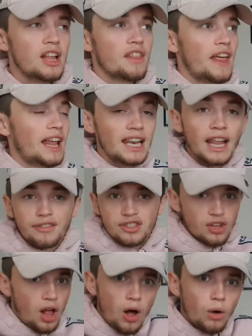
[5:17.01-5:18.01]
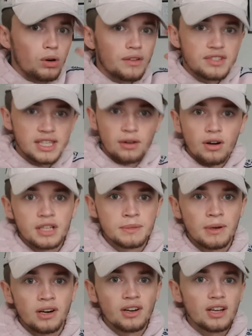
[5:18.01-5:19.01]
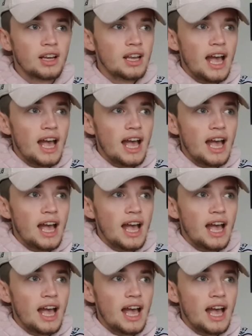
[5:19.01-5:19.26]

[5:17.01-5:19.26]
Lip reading: that lifts the whole of Selhurst Park.